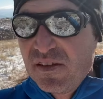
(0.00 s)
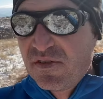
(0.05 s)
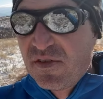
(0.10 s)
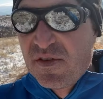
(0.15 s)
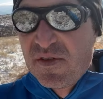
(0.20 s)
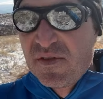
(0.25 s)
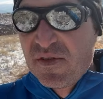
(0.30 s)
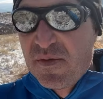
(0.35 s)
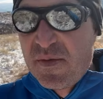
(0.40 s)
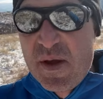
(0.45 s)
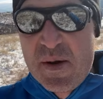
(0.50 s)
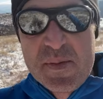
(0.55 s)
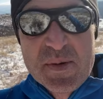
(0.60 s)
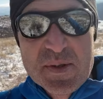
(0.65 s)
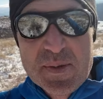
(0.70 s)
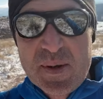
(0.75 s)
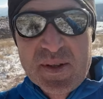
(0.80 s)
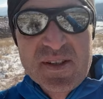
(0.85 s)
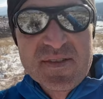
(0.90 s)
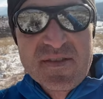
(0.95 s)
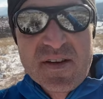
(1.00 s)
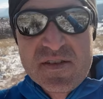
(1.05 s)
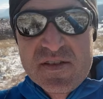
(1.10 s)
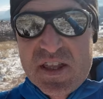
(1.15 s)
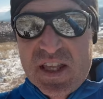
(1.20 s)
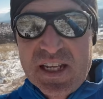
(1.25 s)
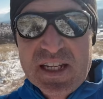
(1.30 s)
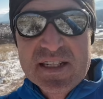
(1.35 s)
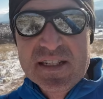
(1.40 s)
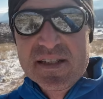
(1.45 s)
For, from their perspective,
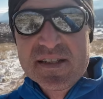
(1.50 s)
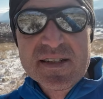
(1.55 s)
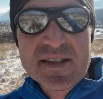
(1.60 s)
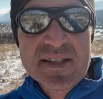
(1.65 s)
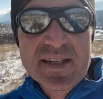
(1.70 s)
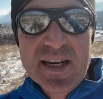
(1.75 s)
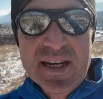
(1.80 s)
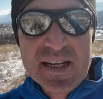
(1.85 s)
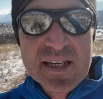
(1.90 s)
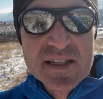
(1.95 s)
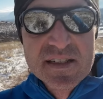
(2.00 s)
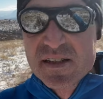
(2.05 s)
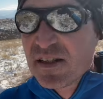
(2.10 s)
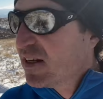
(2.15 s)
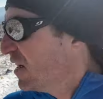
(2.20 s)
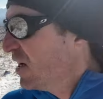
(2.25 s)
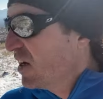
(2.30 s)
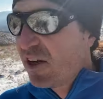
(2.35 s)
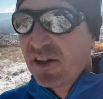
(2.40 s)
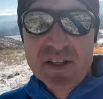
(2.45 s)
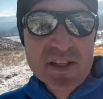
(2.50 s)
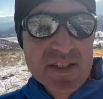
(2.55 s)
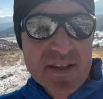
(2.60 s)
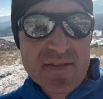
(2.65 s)
everything is instantaneous, at least